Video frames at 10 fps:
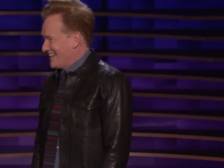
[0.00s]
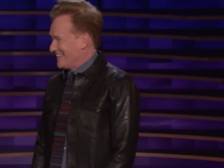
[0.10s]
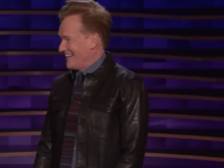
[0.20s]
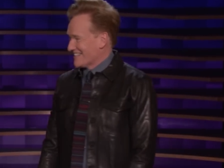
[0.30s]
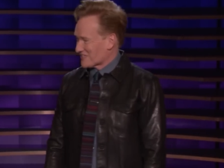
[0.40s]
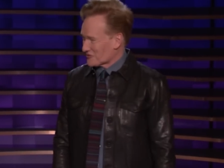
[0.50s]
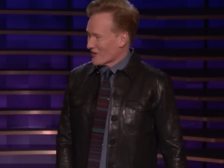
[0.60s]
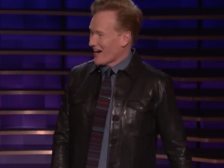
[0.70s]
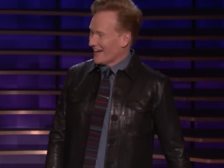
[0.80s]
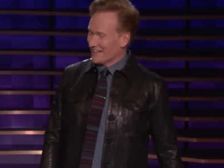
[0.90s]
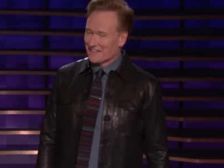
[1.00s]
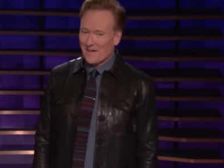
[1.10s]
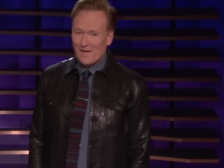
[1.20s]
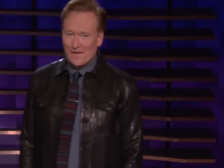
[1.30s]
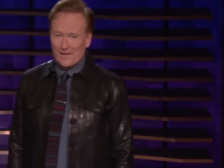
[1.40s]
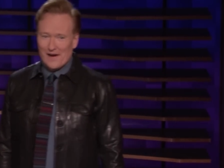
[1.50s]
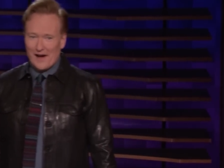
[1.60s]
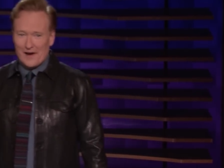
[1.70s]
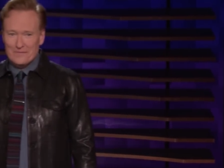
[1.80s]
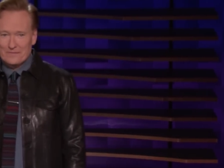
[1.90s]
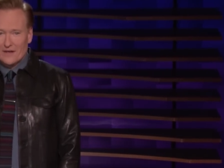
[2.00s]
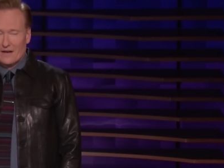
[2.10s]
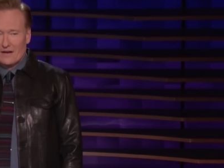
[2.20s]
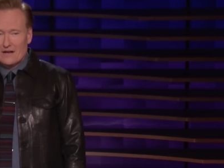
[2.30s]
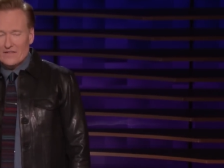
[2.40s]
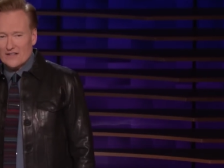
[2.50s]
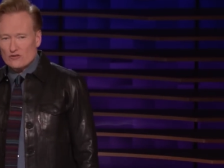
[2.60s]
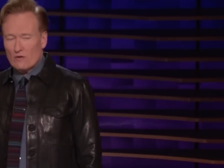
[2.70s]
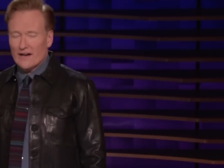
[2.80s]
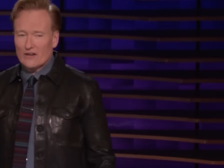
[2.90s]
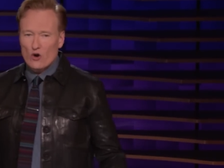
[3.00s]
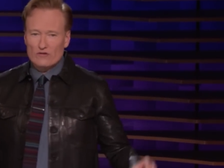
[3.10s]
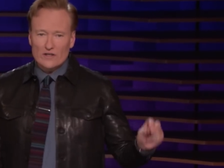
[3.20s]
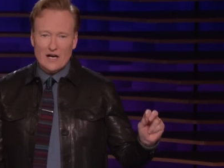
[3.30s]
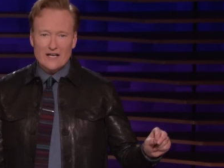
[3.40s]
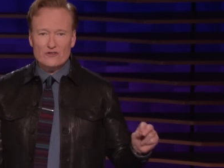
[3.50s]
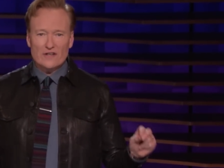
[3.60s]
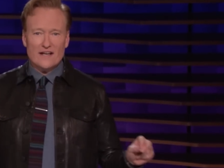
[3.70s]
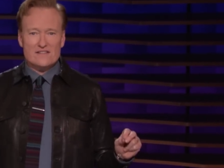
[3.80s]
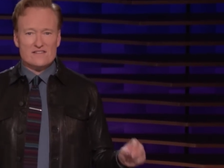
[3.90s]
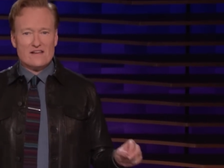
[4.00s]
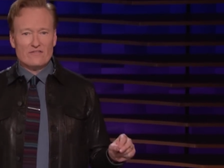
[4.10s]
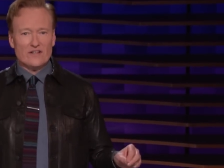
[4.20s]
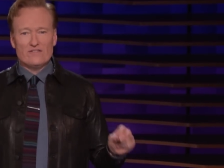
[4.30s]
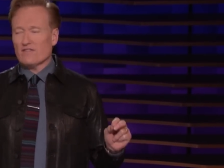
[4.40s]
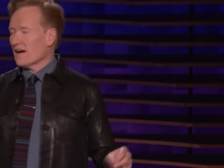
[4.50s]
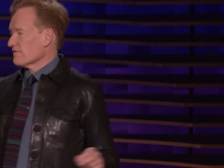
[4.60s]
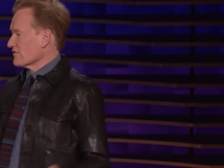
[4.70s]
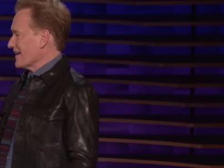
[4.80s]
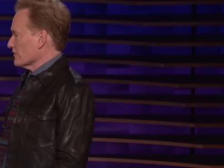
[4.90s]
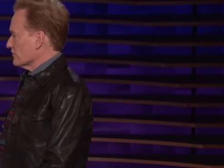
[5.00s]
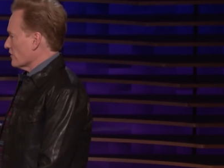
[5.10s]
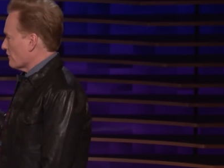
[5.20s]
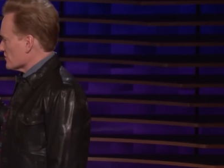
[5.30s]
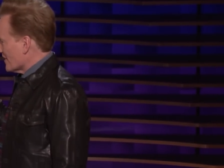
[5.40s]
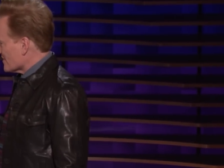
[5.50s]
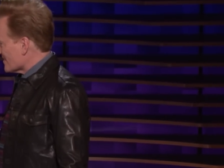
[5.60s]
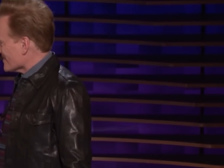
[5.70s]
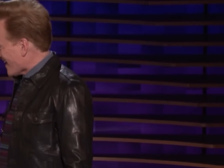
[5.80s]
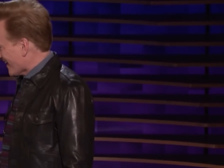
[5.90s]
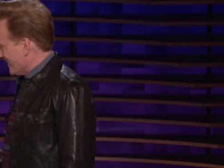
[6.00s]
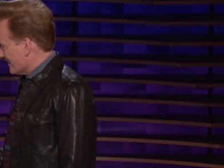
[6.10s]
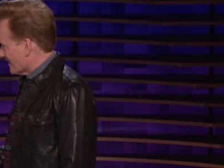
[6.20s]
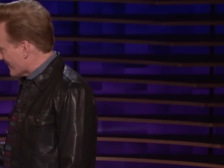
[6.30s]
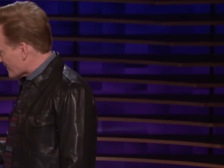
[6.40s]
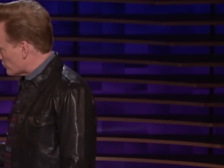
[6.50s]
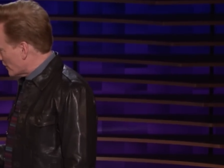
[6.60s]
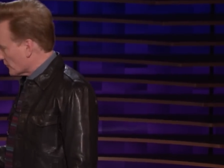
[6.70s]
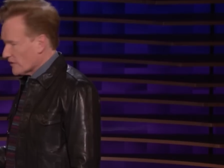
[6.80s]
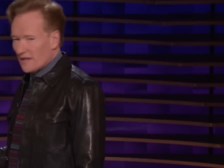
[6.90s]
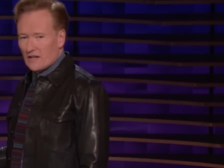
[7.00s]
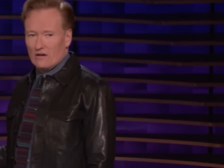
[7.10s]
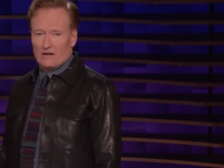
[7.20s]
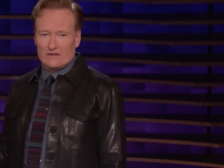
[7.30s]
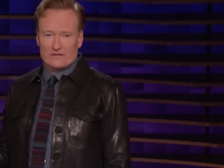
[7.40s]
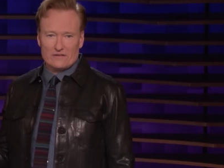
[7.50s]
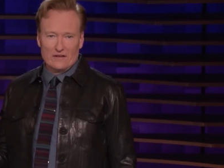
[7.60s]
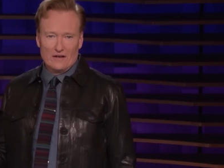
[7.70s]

and needs a ride. No. Yeah. That's right, over $175,000 a second. Wow. That's what it really costs.